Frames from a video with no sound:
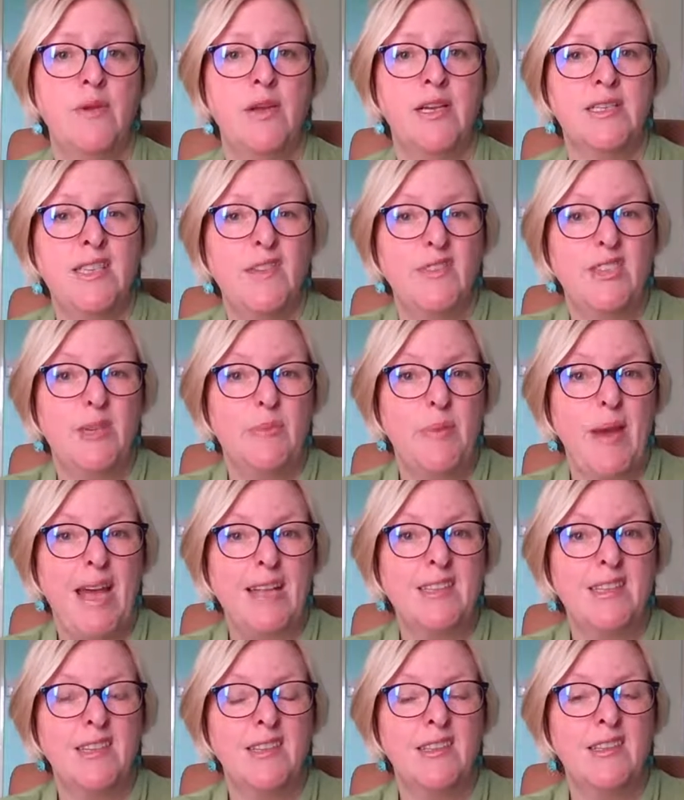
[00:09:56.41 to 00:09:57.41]
Because if it's a
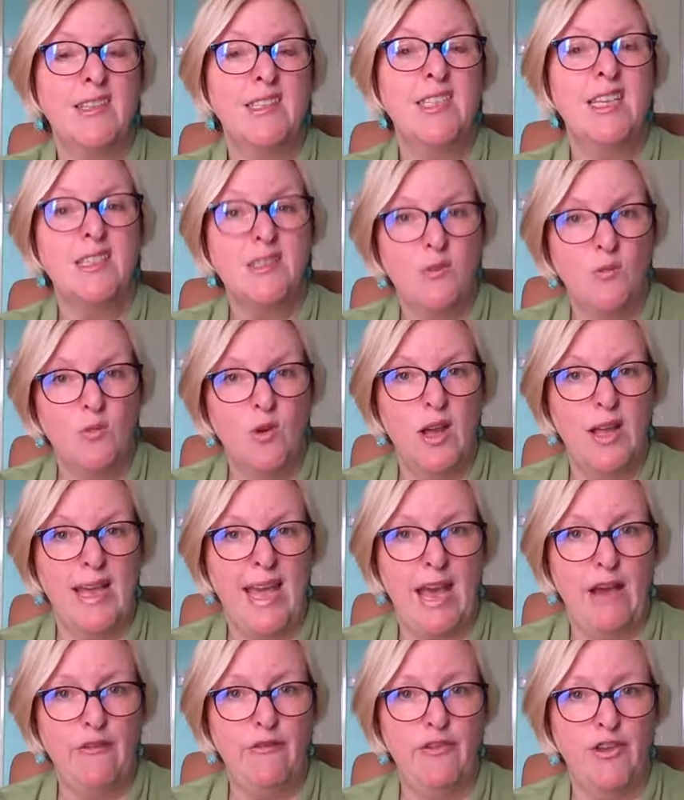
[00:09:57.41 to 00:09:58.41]
pattern that doesn't
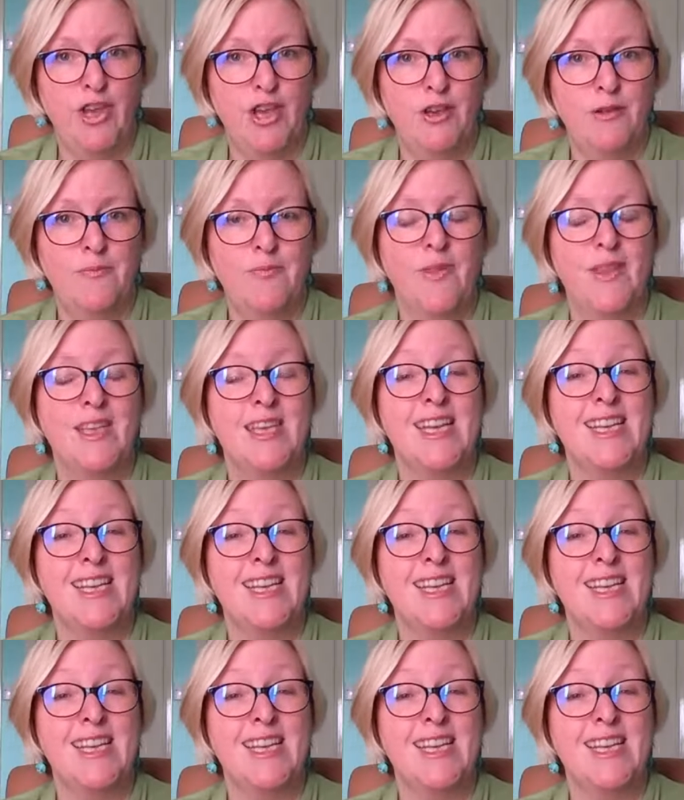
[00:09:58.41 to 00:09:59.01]
work out for you,